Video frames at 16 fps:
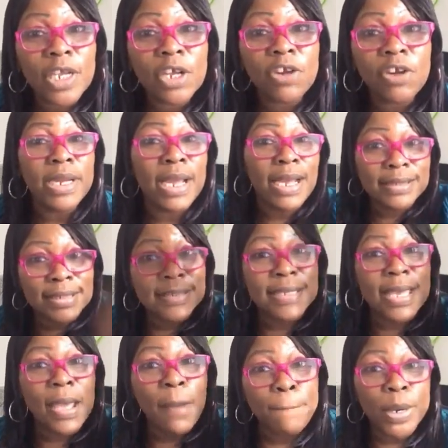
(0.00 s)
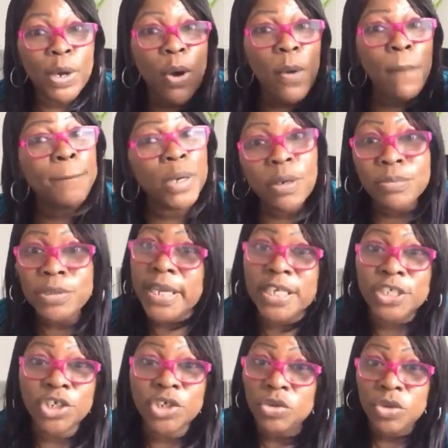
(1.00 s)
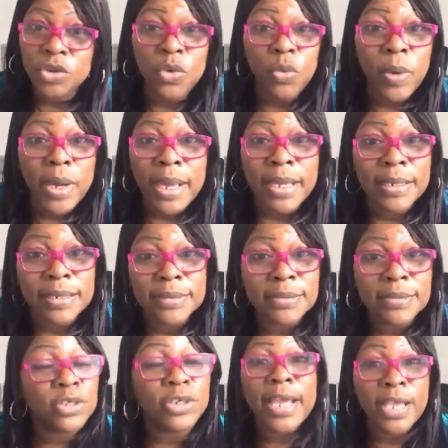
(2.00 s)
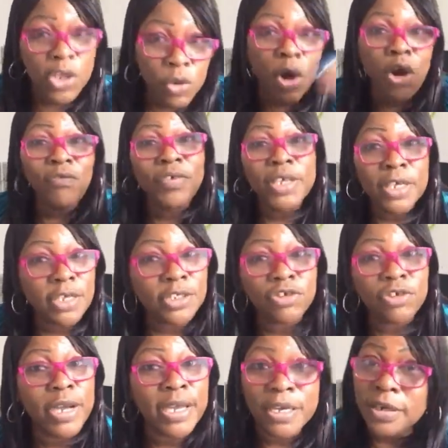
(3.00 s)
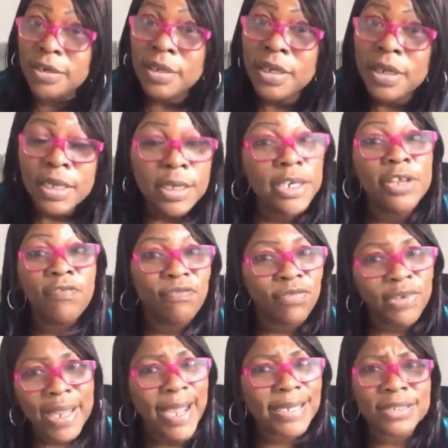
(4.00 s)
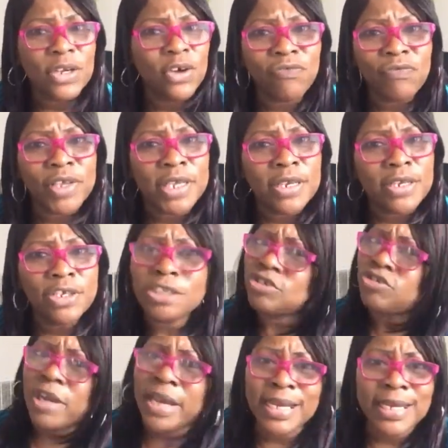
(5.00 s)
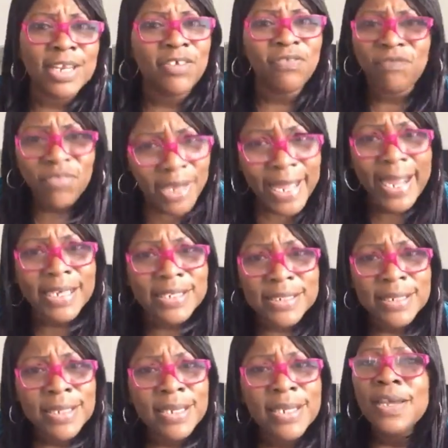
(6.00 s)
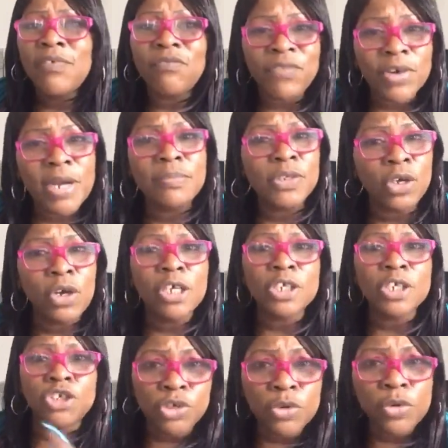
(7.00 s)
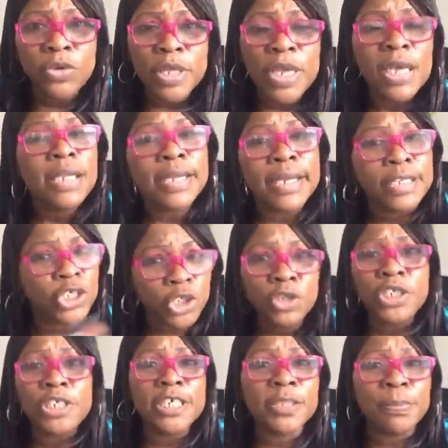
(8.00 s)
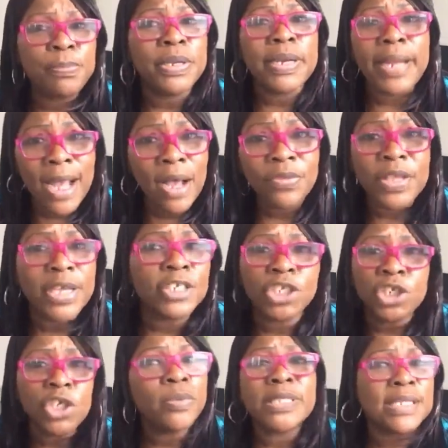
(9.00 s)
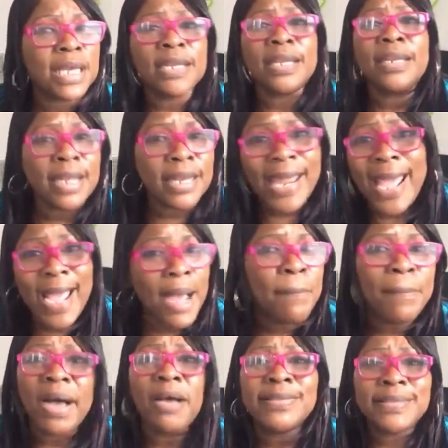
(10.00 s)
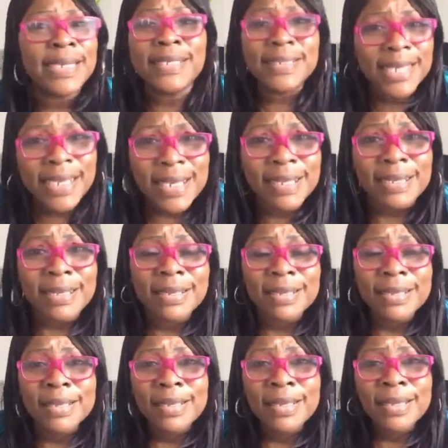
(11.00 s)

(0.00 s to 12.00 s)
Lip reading: Creonce said, boom, boom, yes, you do, Wiley. So now you over here trying to deflect over here. You're trying to deflect from your truth that you just put out that you was telling a lie about ZT.